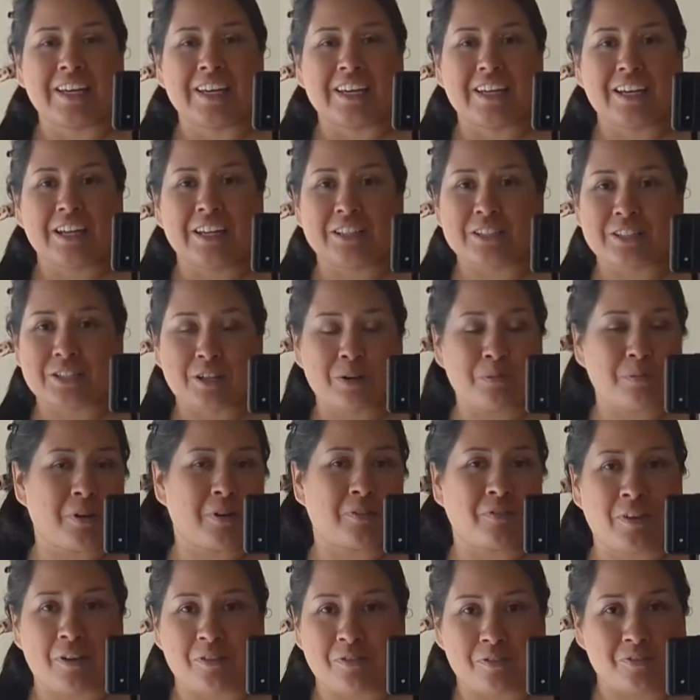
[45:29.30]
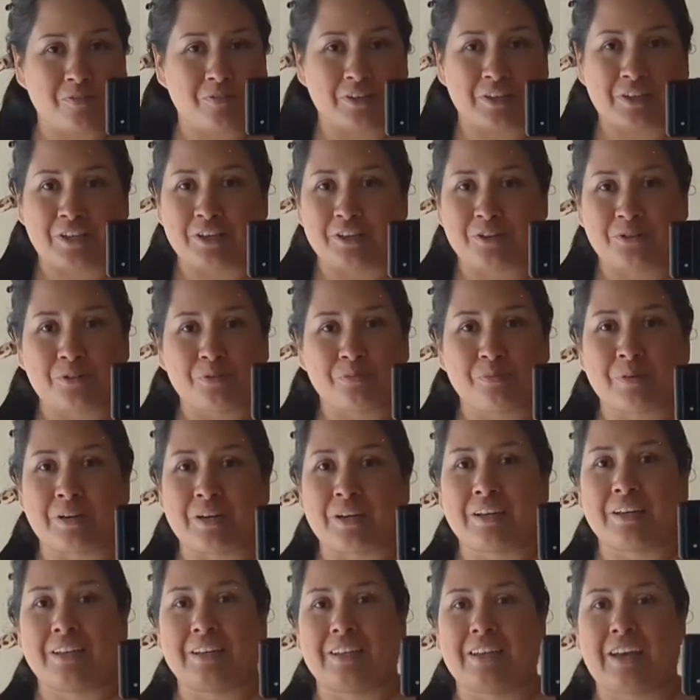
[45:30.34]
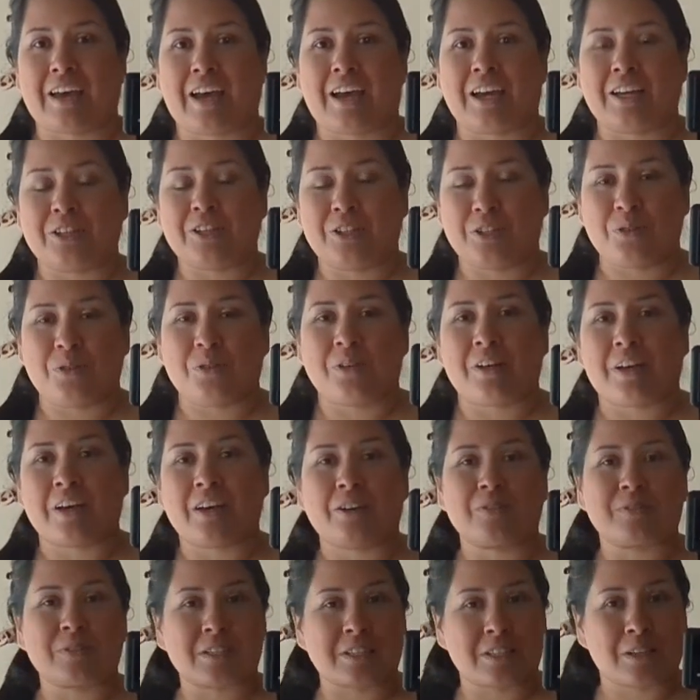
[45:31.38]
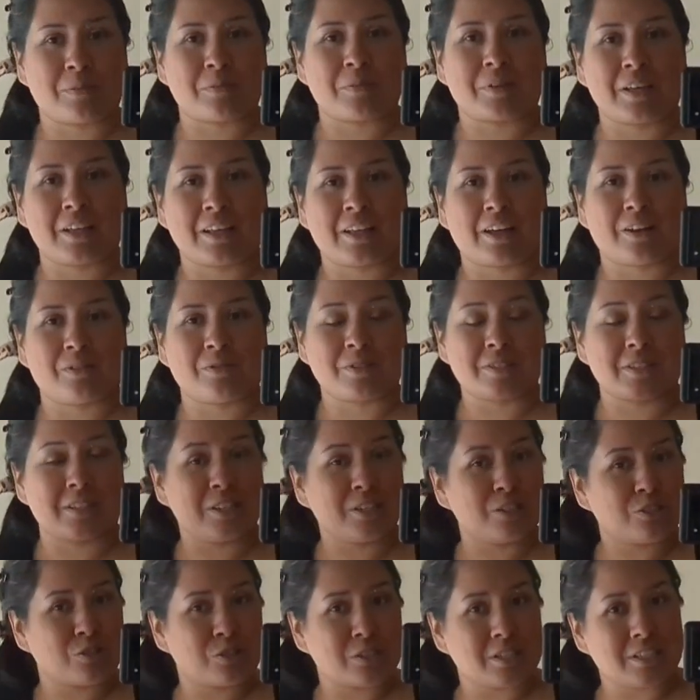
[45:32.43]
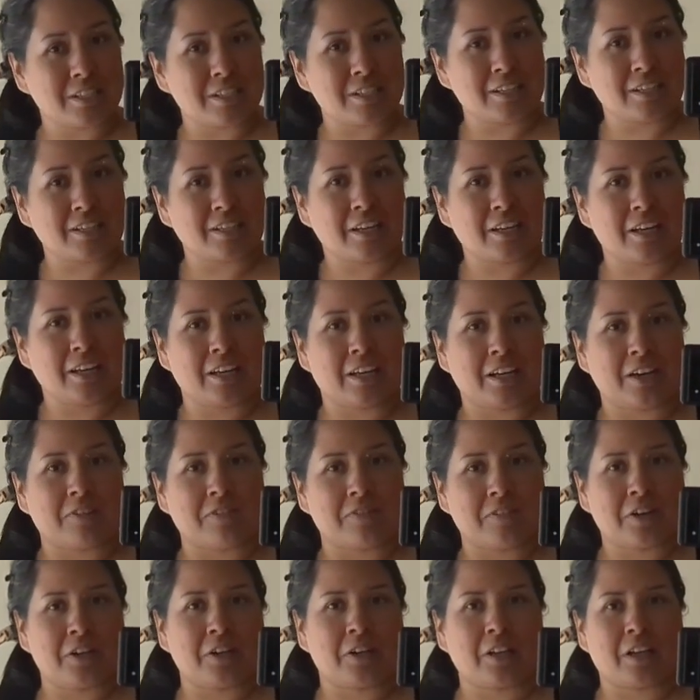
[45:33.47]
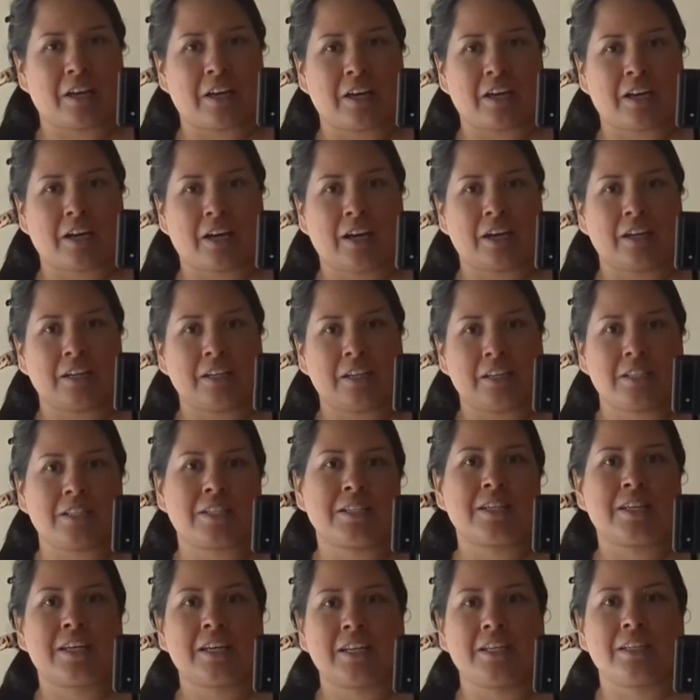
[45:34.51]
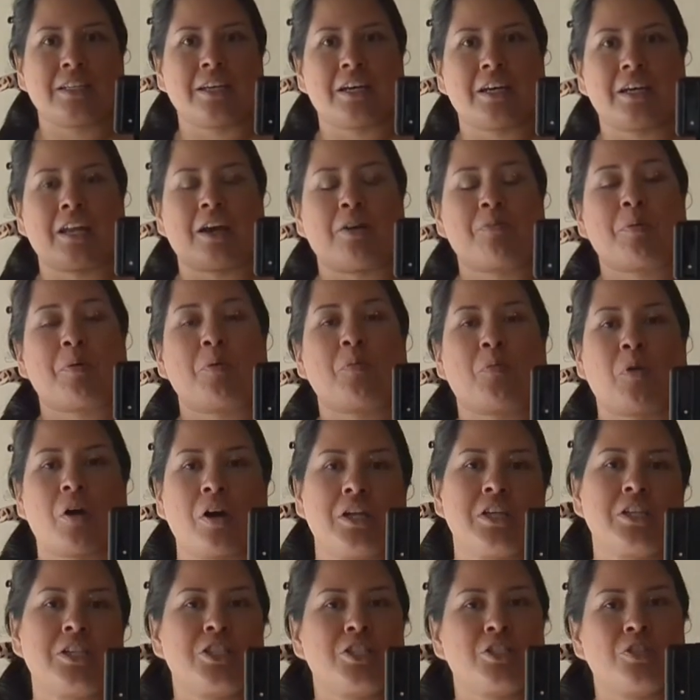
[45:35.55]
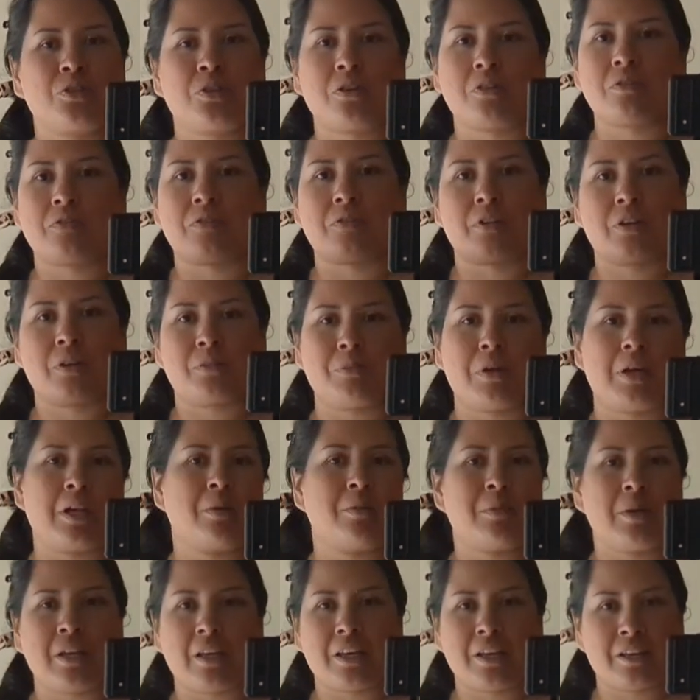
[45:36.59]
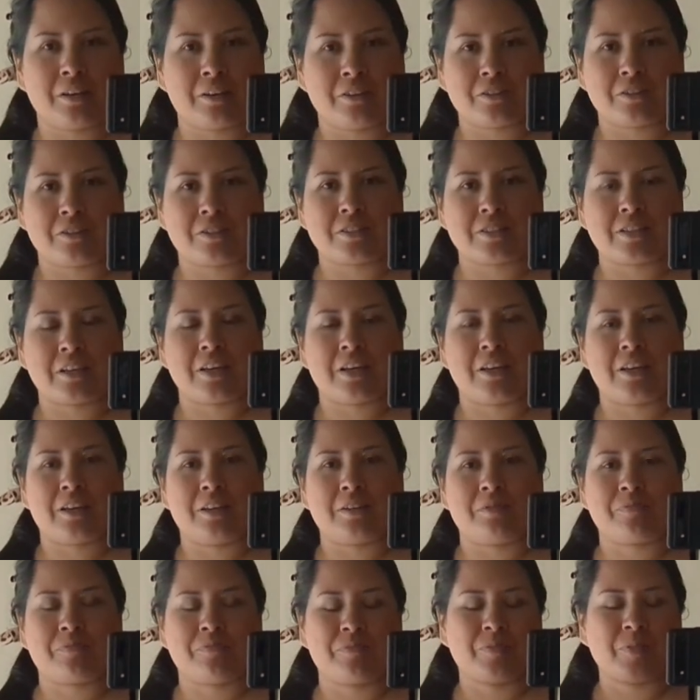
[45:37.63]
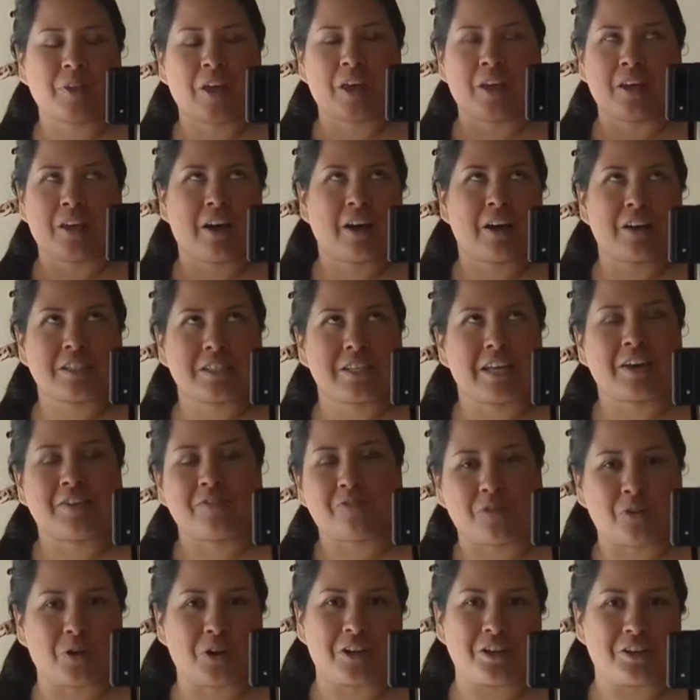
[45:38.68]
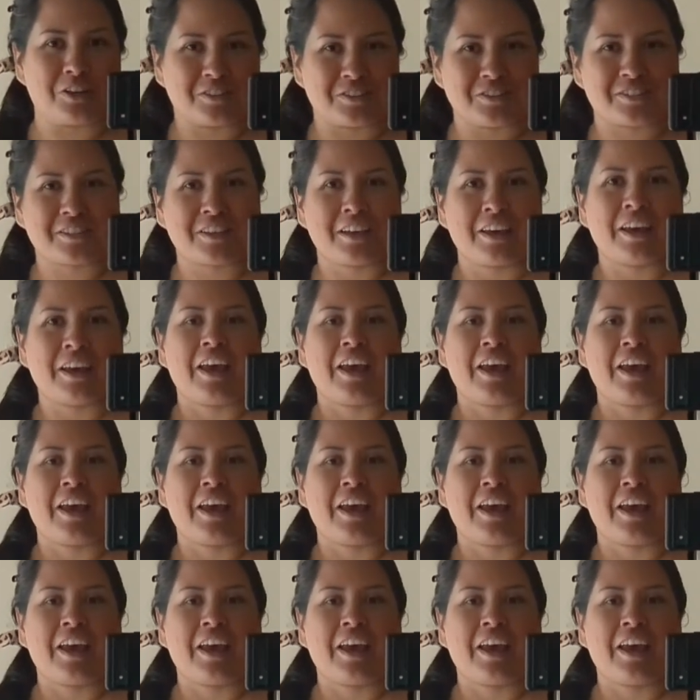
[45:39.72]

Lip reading: It is not my favorite video, but I knew that it was something that was interesting, and I felt like I needed to get it done. I've been wanting to do it for many, many years, and I'll say 4 years.